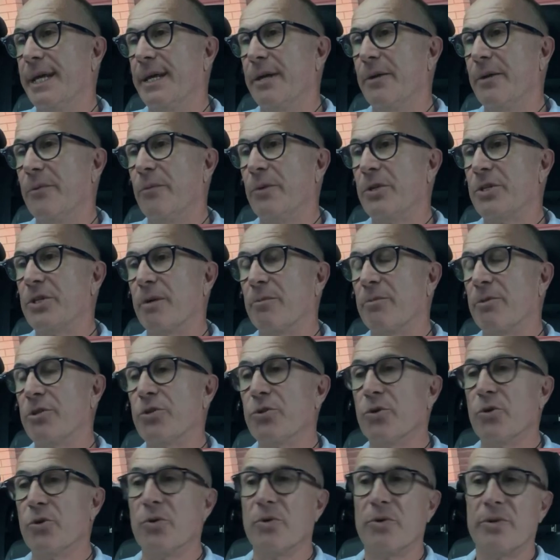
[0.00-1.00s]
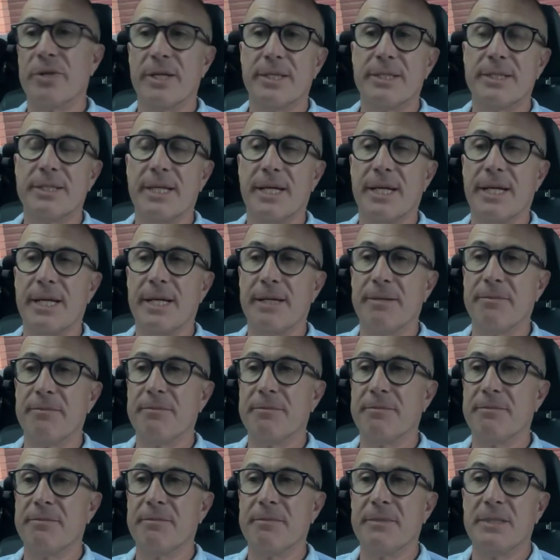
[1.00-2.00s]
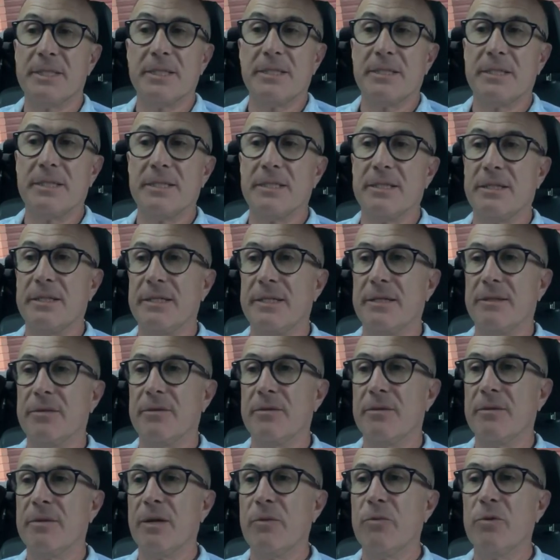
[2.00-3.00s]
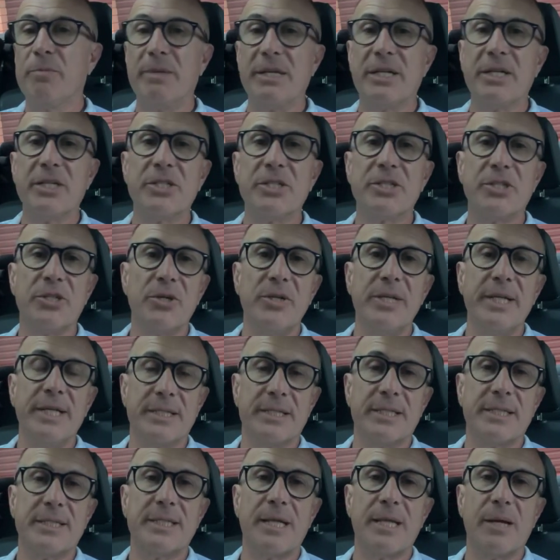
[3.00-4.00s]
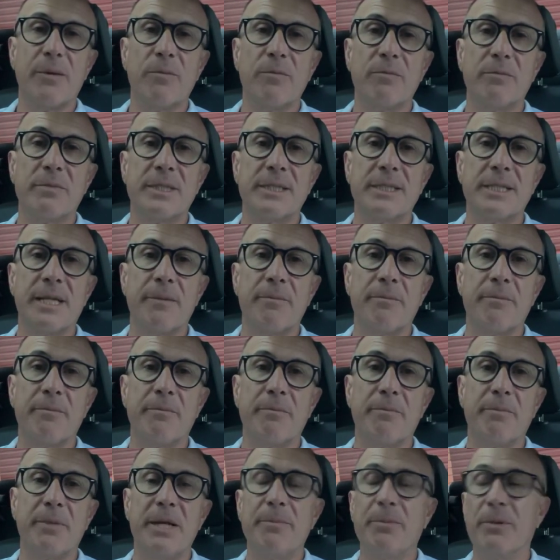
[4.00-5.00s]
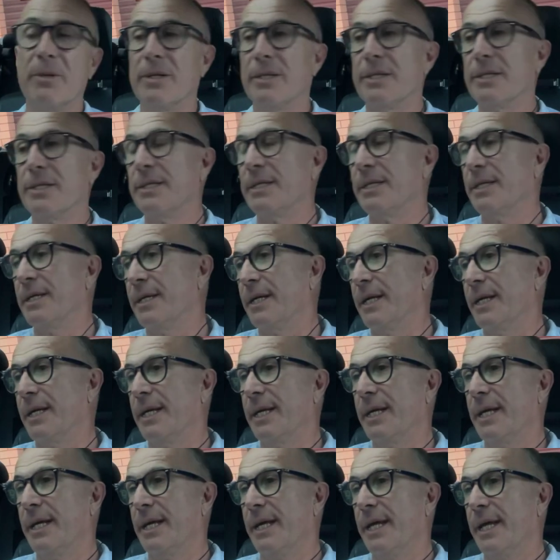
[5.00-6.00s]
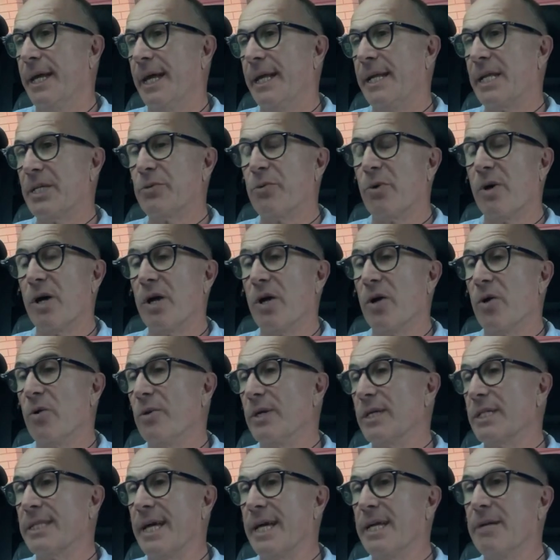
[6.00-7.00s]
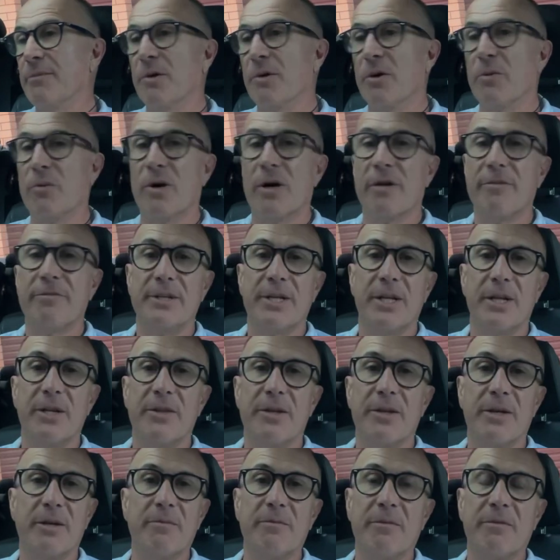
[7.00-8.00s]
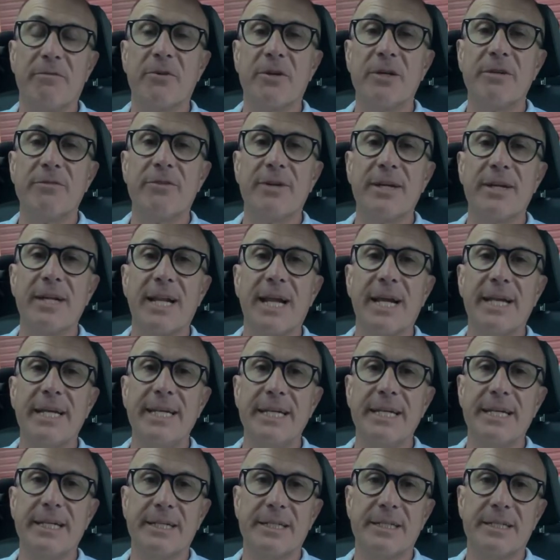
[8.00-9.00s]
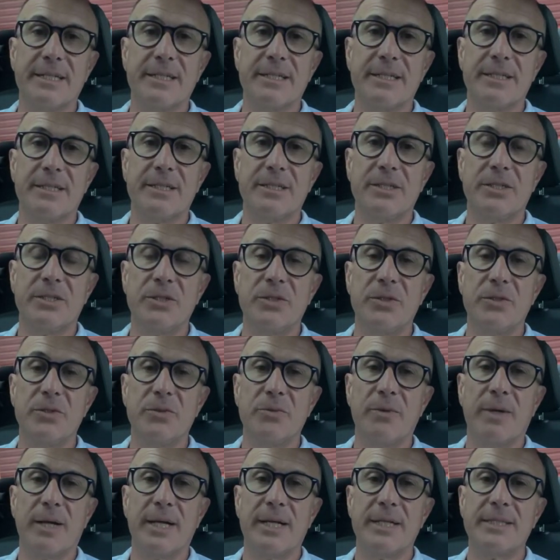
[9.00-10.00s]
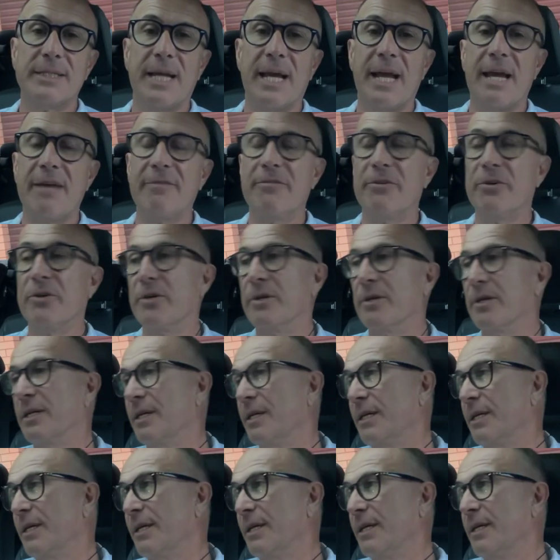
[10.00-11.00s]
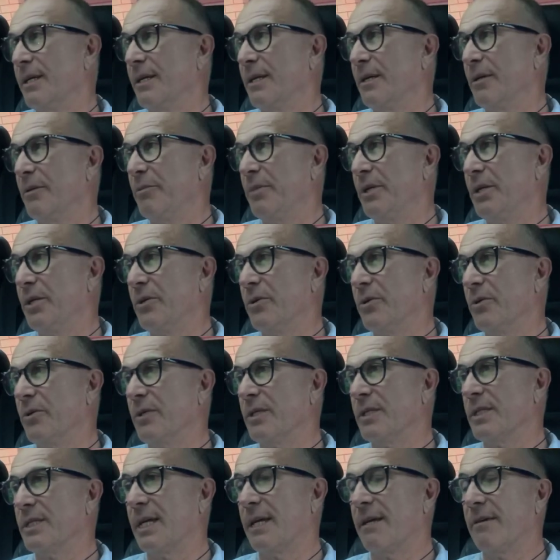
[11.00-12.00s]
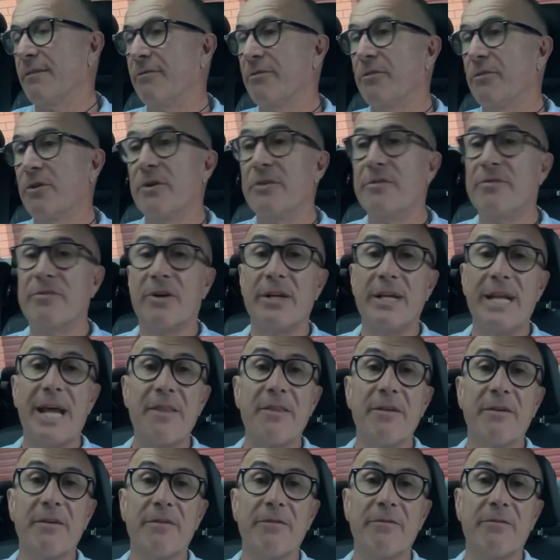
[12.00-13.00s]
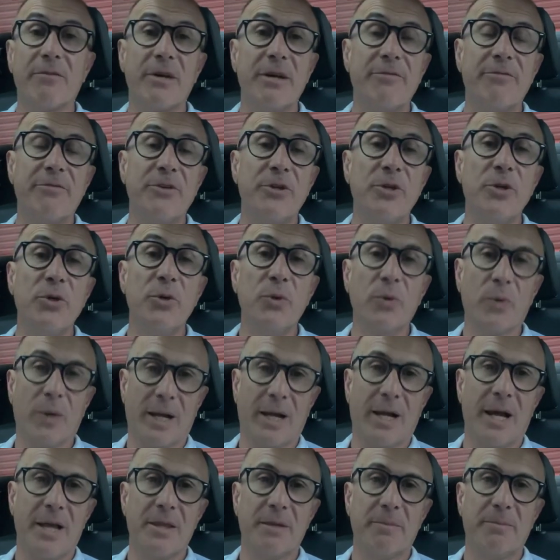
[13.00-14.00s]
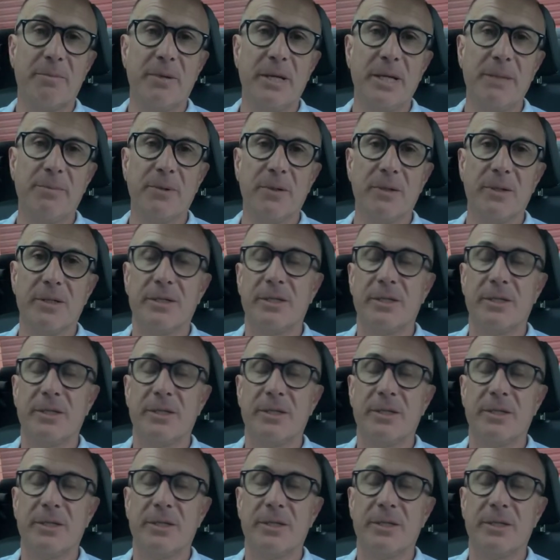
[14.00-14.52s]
which I'm sure that is you know, would be concerning to some people. And that's why I always say to my wife, you know, that I'm very, very lucky to have her, because very few other people